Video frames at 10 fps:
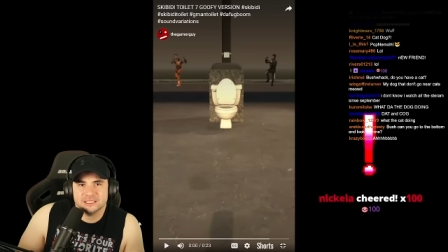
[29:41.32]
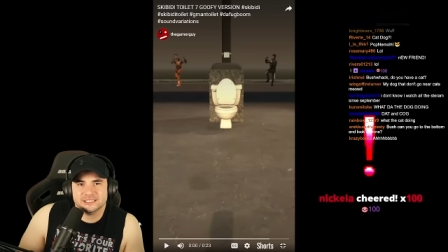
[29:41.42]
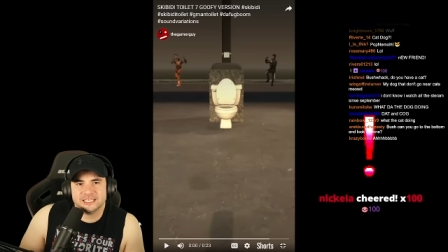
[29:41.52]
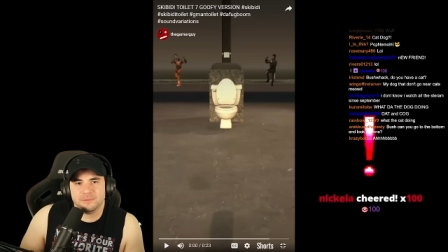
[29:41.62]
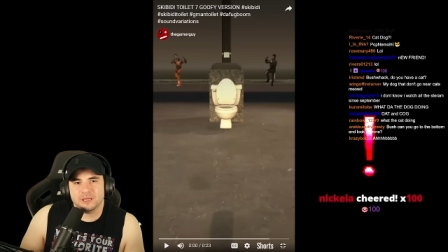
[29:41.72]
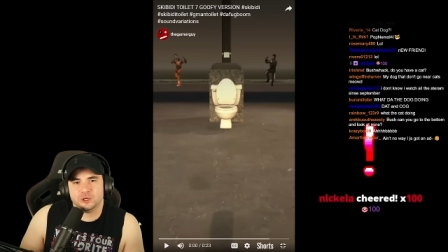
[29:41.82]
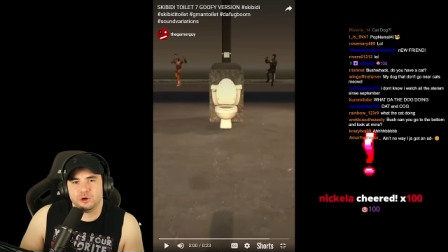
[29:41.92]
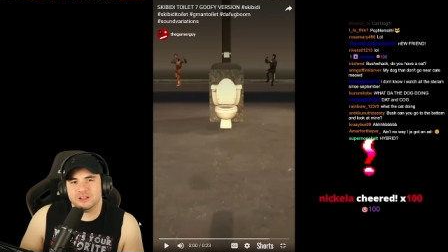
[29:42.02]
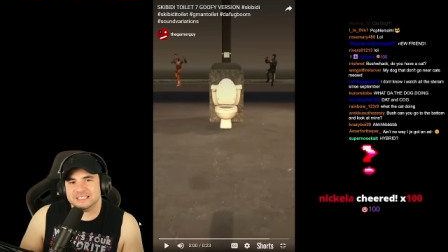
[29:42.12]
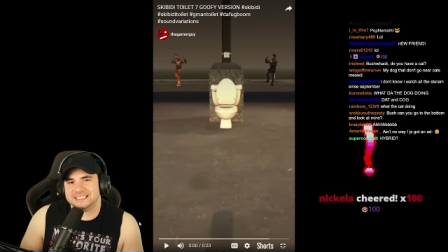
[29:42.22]
Skibidi
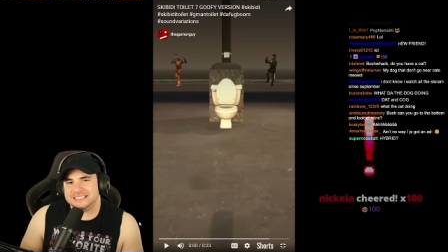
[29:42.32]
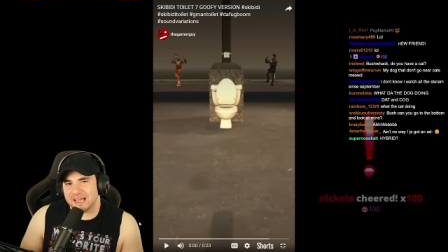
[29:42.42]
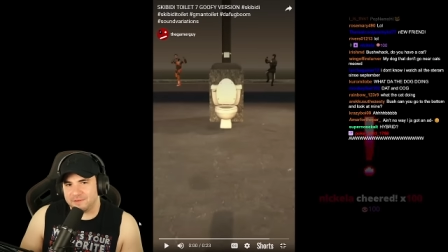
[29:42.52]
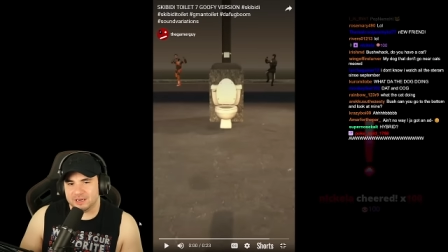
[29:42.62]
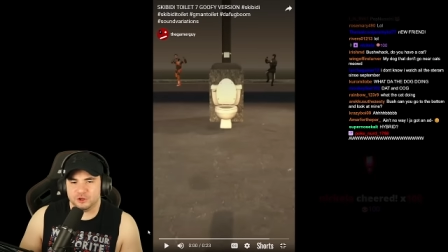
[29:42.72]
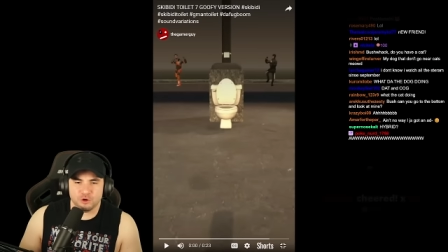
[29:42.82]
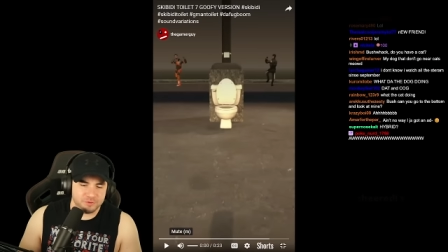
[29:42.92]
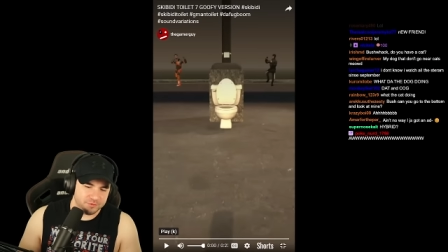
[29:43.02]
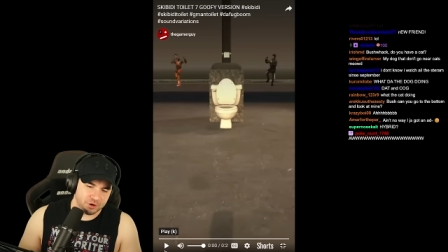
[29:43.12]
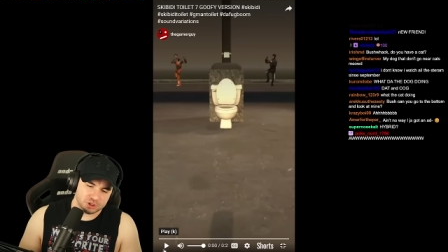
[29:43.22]
Toilet 7
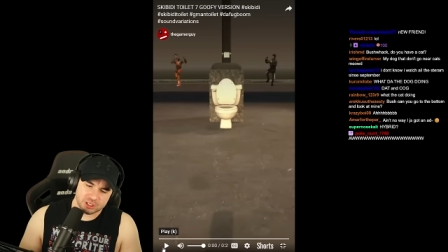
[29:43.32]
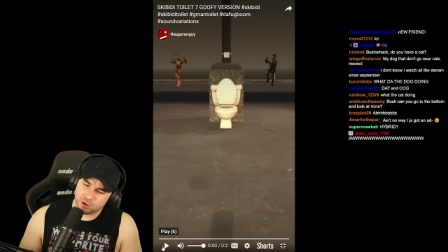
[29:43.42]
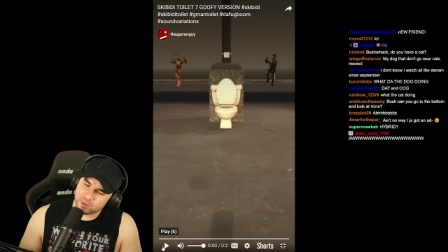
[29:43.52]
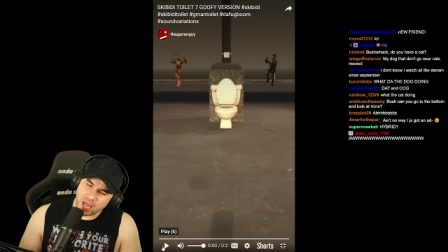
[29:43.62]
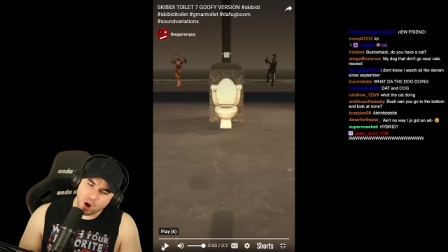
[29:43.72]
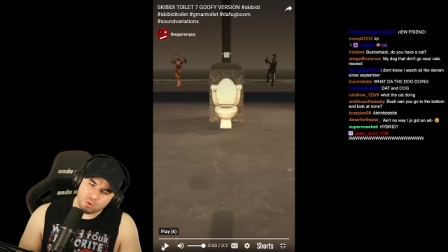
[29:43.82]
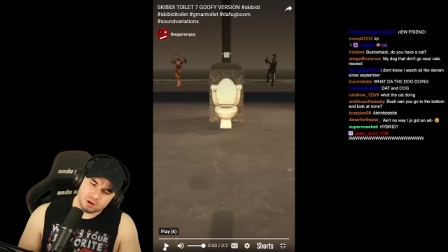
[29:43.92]
goofy version. Here we go.